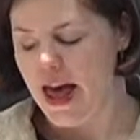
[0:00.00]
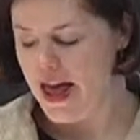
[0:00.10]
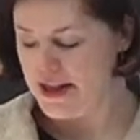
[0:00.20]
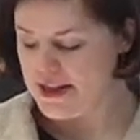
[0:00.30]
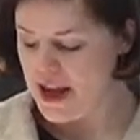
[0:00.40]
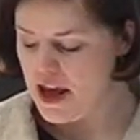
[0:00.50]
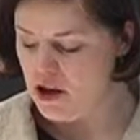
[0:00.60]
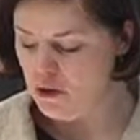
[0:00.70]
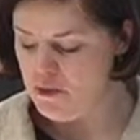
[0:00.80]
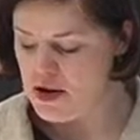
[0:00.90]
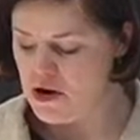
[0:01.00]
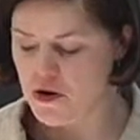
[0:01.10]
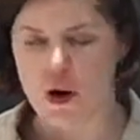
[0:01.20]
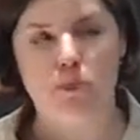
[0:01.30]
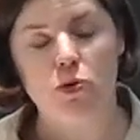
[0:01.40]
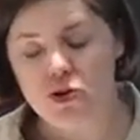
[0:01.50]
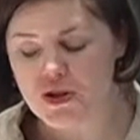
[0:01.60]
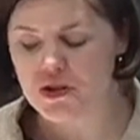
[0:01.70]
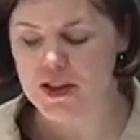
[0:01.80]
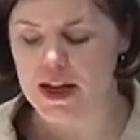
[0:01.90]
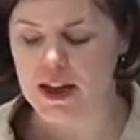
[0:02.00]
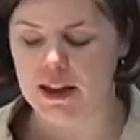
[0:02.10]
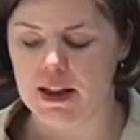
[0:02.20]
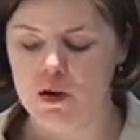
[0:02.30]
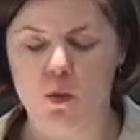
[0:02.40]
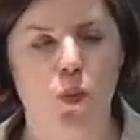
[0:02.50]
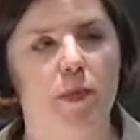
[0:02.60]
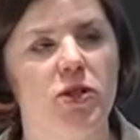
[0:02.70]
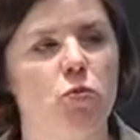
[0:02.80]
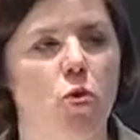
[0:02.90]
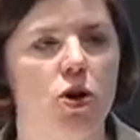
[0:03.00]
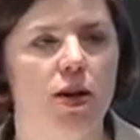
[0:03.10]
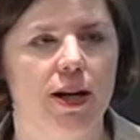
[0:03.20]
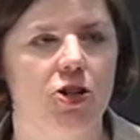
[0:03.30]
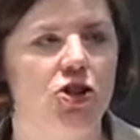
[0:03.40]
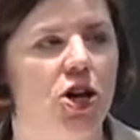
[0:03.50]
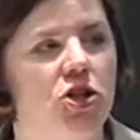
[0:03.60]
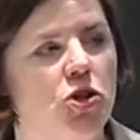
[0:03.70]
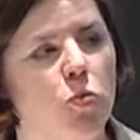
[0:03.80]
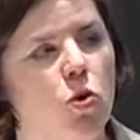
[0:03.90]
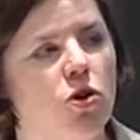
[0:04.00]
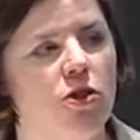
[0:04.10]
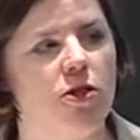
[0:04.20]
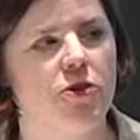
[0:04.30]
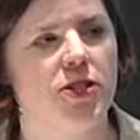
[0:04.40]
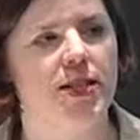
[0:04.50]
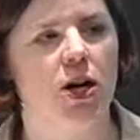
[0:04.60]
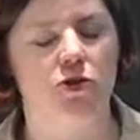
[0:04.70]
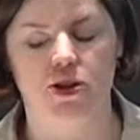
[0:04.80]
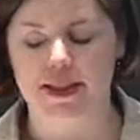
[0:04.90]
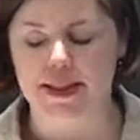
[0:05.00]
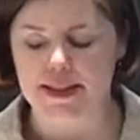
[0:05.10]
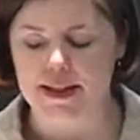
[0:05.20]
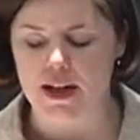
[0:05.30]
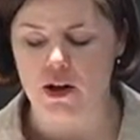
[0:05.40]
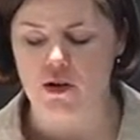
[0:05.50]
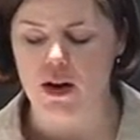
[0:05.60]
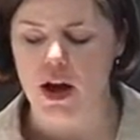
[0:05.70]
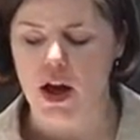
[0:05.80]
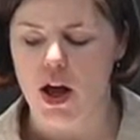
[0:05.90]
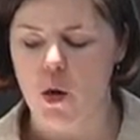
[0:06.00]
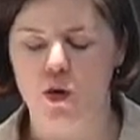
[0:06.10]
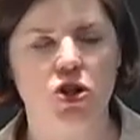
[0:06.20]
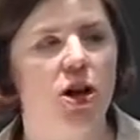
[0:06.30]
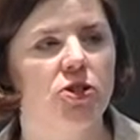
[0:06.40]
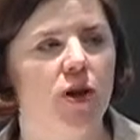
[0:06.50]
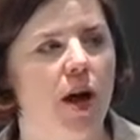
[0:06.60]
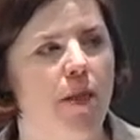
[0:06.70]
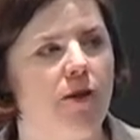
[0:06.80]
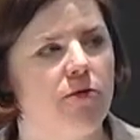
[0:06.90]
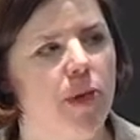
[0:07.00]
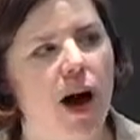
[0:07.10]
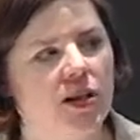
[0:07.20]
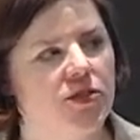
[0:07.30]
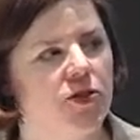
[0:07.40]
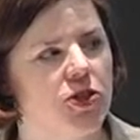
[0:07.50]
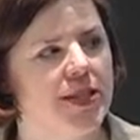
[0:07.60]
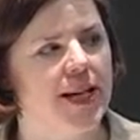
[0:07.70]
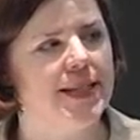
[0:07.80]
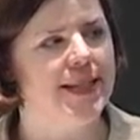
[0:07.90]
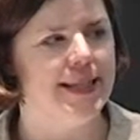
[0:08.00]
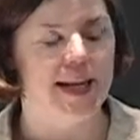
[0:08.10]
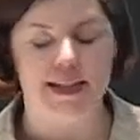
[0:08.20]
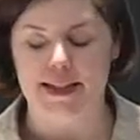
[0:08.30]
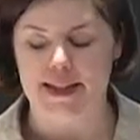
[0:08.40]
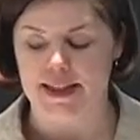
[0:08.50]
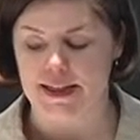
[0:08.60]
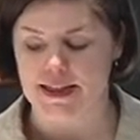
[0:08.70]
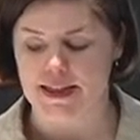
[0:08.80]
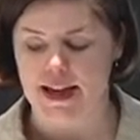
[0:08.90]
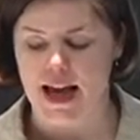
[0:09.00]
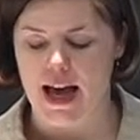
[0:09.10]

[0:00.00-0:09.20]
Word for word: and Ale, Beer, and Brewsters in England, Women's Work in a Changing World, 1300 to 1600, which also came out from Oxford in 1996.